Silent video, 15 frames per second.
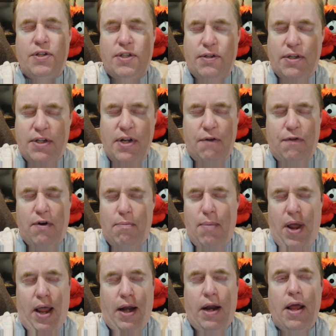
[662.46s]
is this, a different
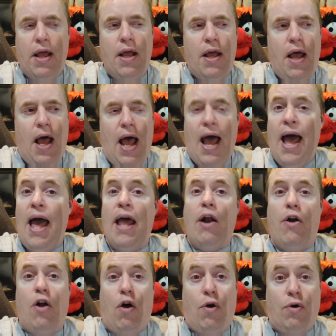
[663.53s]
man. I
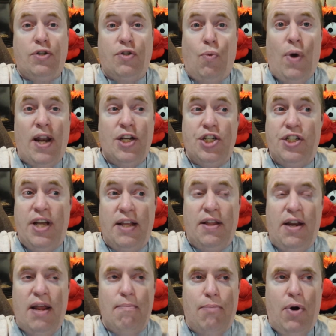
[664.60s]
don't know. So why did she take
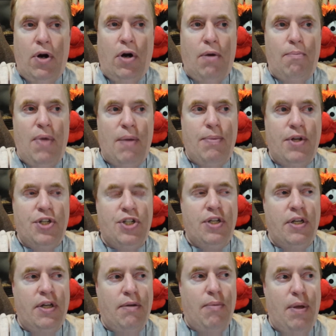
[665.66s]
the name Berger? Maybe
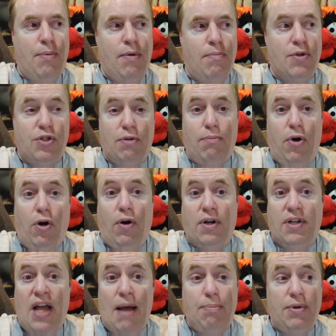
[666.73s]
she, maybe Mister Berger
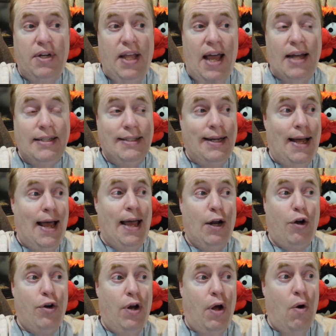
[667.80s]
adopted Katja, I
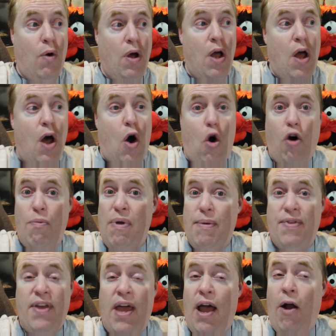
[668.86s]
don't know. Or
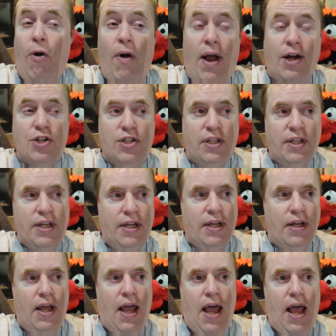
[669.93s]
maybe they are
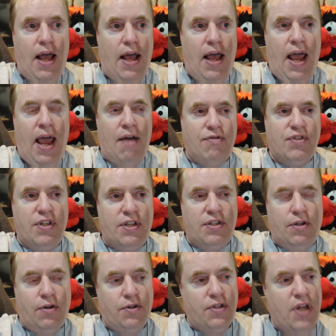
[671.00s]
actually
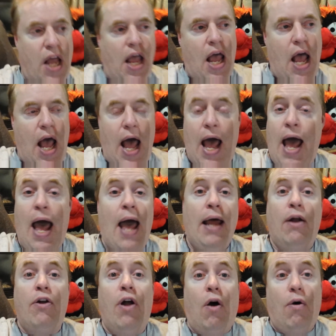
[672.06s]
half-sisters. I,
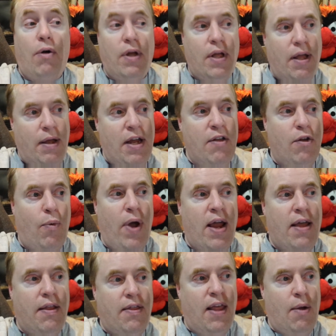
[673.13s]
I don't know. Either
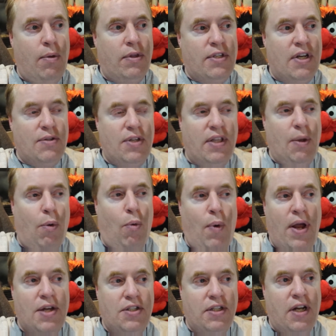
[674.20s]
way, they, it sounds like they were
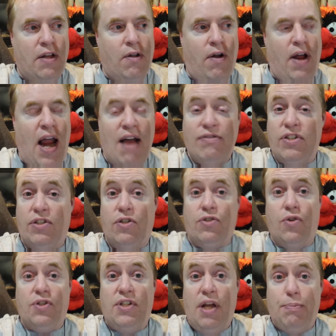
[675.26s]
raised together,
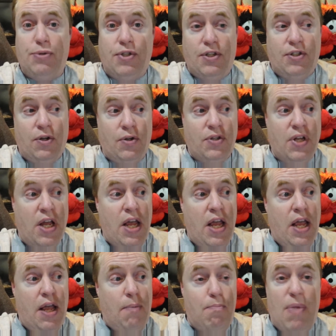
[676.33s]
half-sisters or stepsisters.
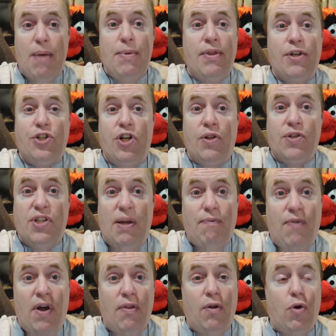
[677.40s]
Maybe they share the
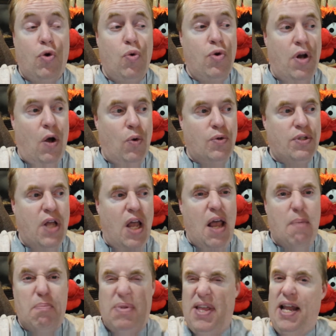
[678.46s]
same father, who knows?
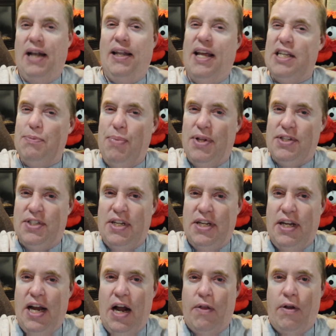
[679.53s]
But they had a lesbian scene
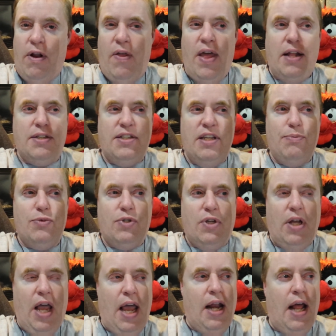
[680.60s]
together. Now that seems
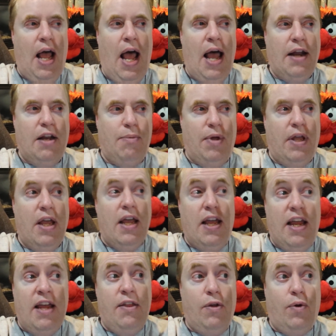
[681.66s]
kind of odd to me.
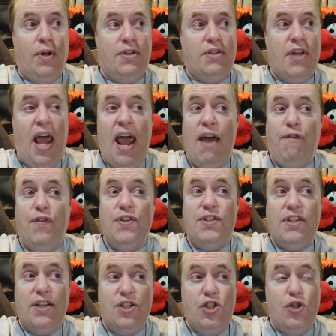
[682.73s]
Either it's half
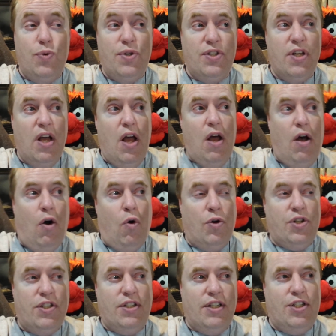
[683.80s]
incestuous,
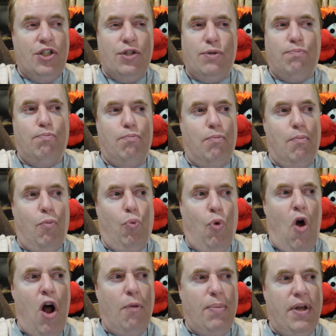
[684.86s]
or just it's just
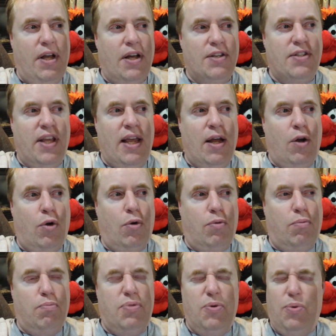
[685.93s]
wrong because they
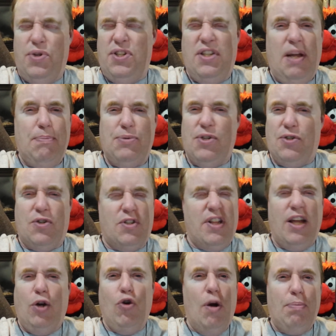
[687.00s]
were stepsisters
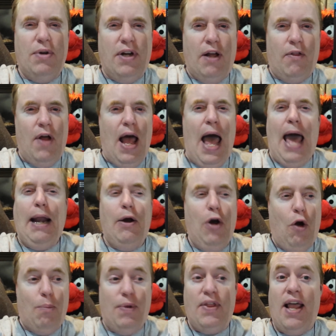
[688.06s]
and they grew up together. I don't
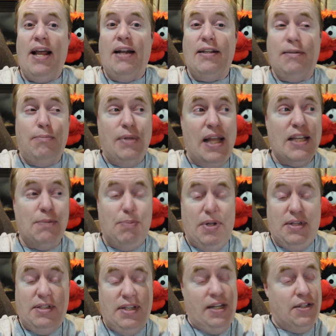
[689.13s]
know, but they had some
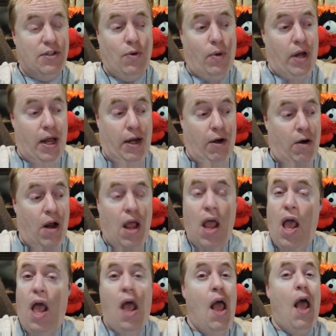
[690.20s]
lesbian scenes going on here.
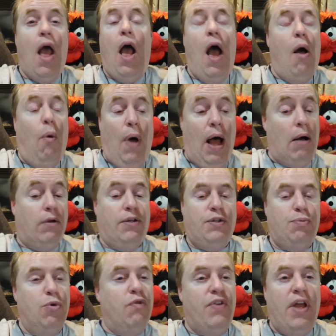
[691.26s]
Wow,
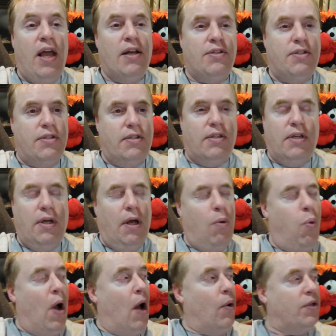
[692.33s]
this movie has, uh,
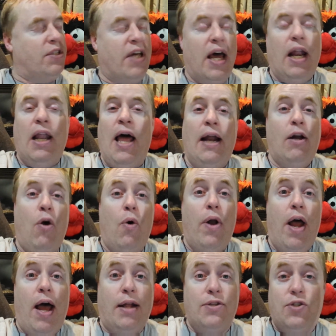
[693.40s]
wow, it's got a lot
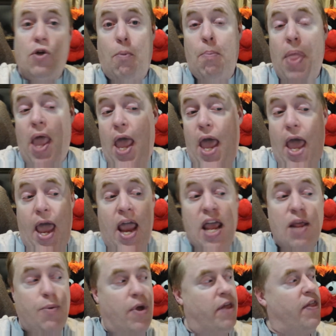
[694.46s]
going on. So
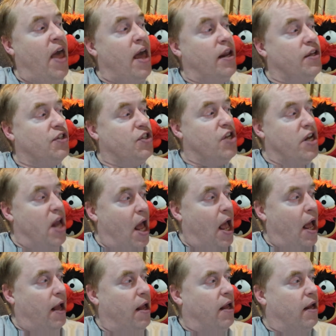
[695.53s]
anyway, that is
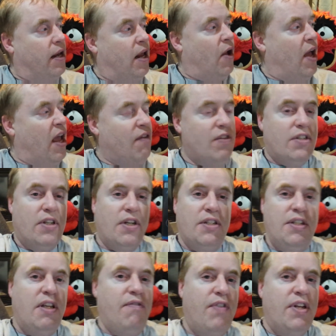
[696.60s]
Nana. Now I have this on a
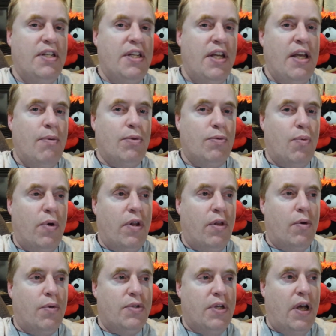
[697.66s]
D V D. It was one of
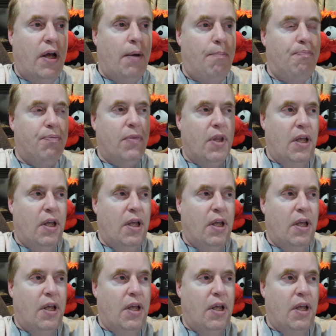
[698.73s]
those, uh,